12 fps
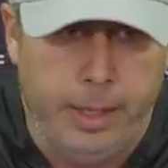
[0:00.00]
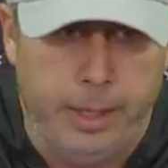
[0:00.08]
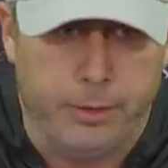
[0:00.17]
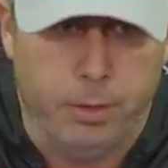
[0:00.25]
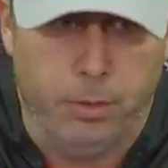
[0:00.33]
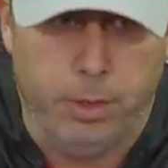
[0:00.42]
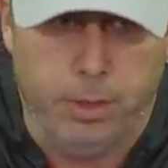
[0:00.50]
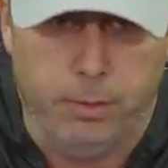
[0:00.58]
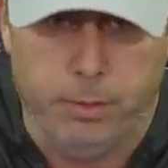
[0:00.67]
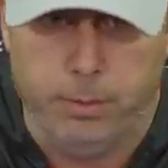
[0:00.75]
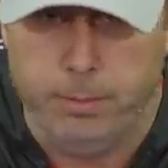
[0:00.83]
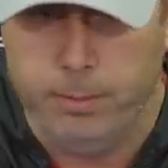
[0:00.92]
And so we,
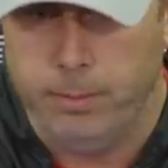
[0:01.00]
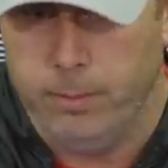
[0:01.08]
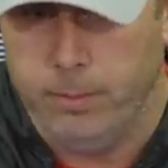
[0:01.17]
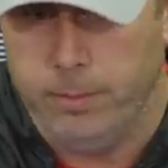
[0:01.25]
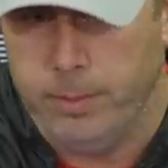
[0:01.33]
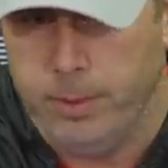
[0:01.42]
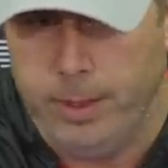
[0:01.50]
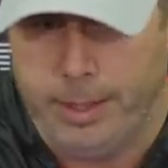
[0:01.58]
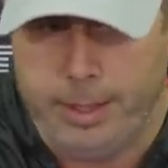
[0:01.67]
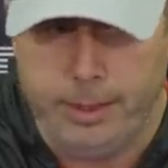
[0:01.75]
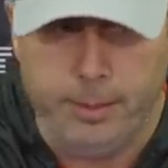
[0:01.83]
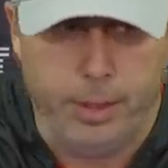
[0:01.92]
we you know, I
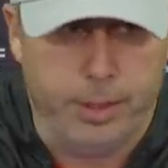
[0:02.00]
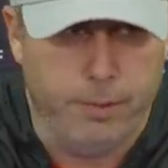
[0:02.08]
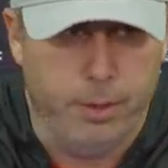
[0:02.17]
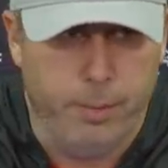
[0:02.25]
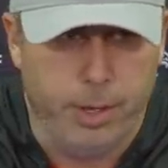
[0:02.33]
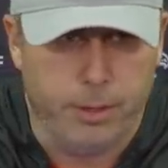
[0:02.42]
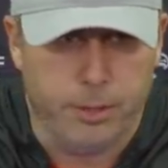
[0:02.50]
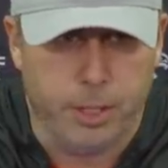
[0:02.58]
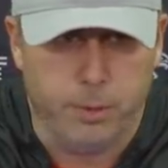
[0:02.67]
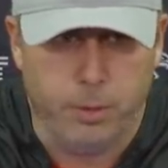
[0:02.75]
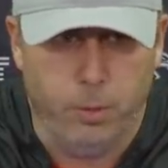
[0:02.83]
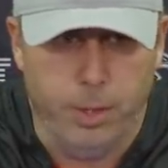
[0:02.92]
can probably give you a better
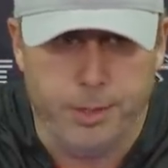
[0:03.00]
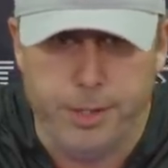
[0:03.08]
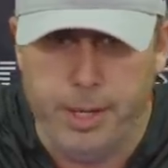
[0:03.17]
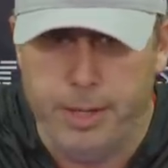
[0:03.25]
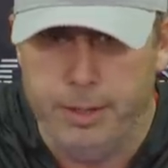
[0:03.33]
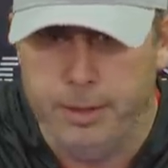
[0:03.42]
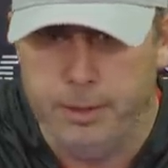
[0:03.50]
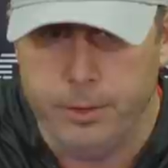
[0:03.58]
assessment on Wednesday,